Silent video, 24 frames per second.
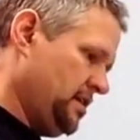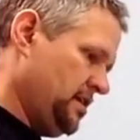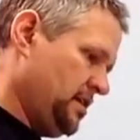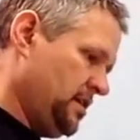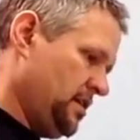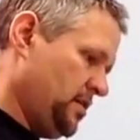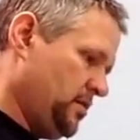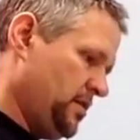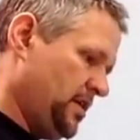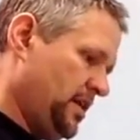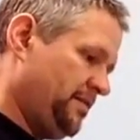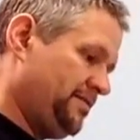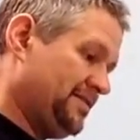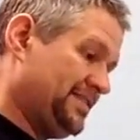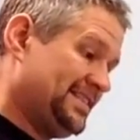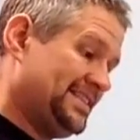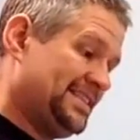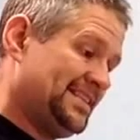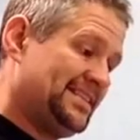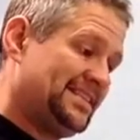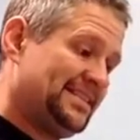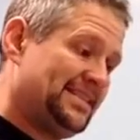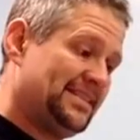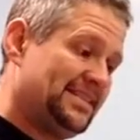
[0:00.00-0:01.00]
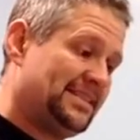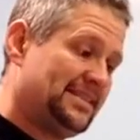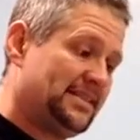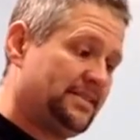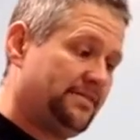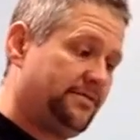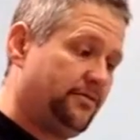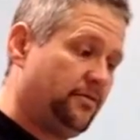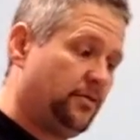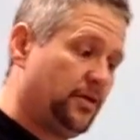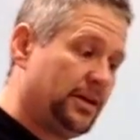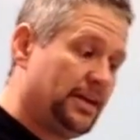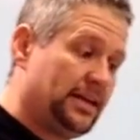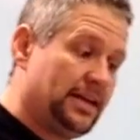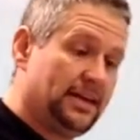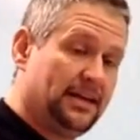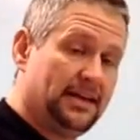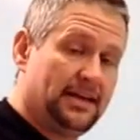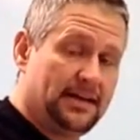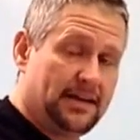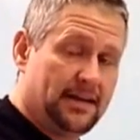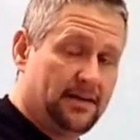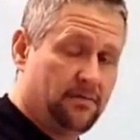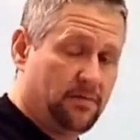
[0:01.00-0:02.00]
would have assistance if we
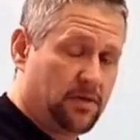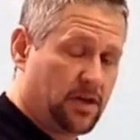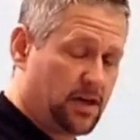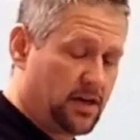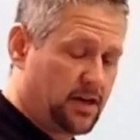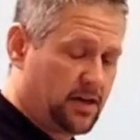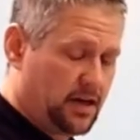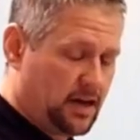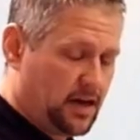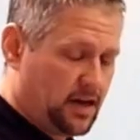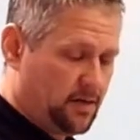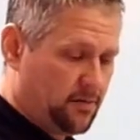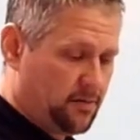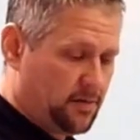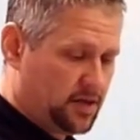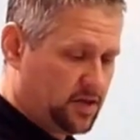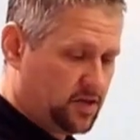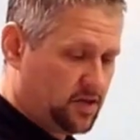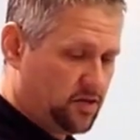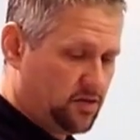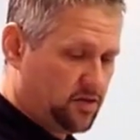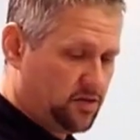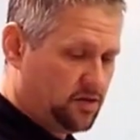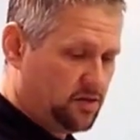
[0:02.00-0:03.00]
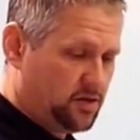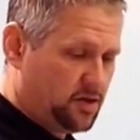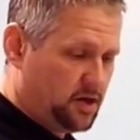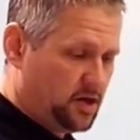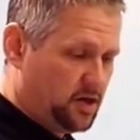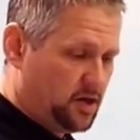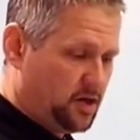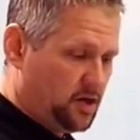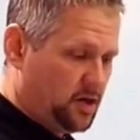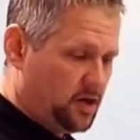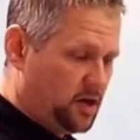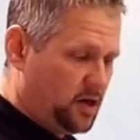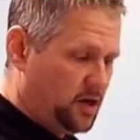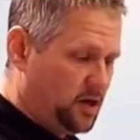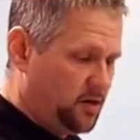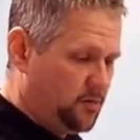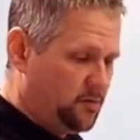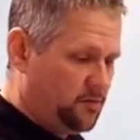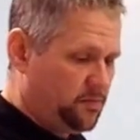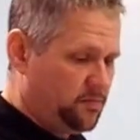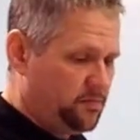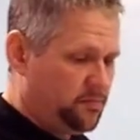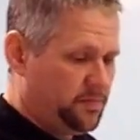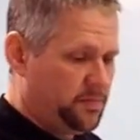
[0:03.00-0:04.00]
needed it, but Mr.
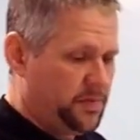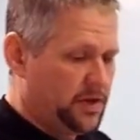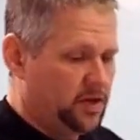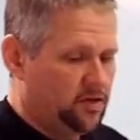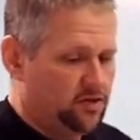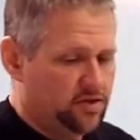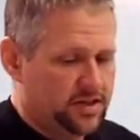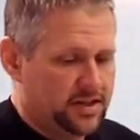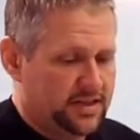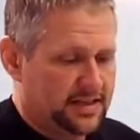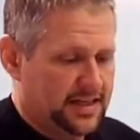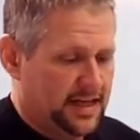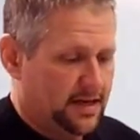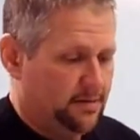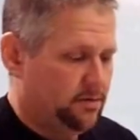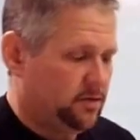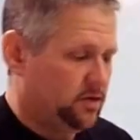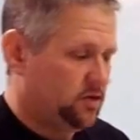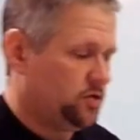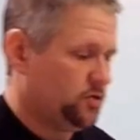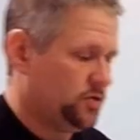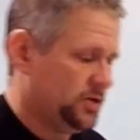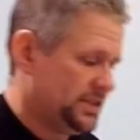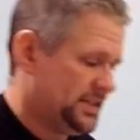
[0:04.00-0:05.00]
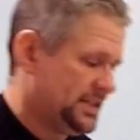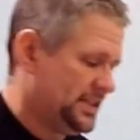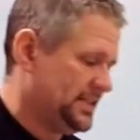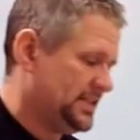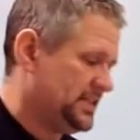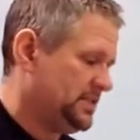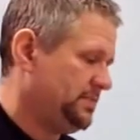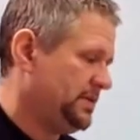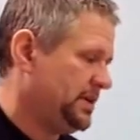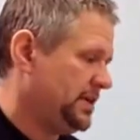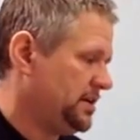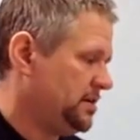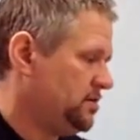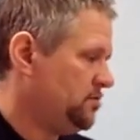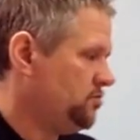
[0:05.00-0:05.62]
Pierce is able to assist me in